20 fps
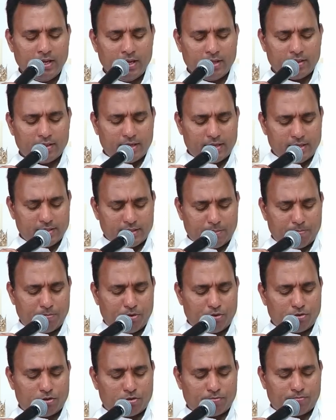There is a
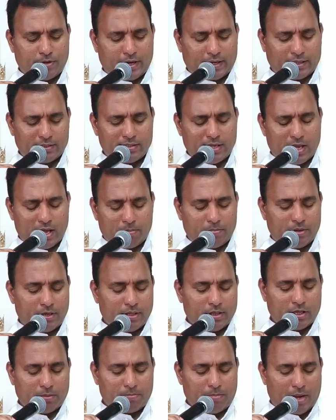beautiful example
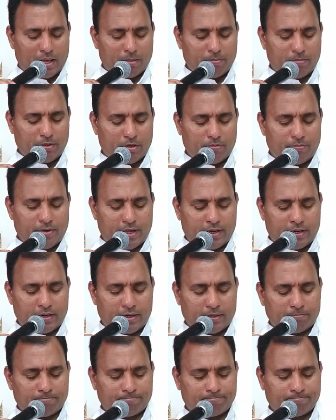in the Bible where
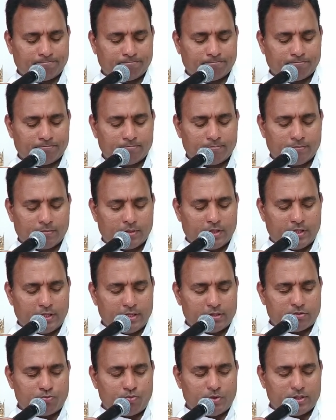
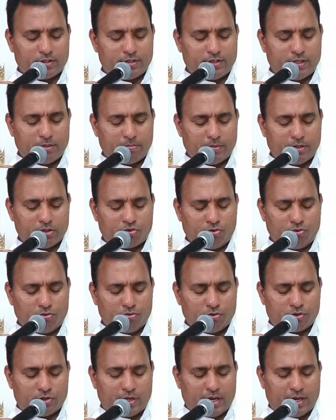this wisdom is used.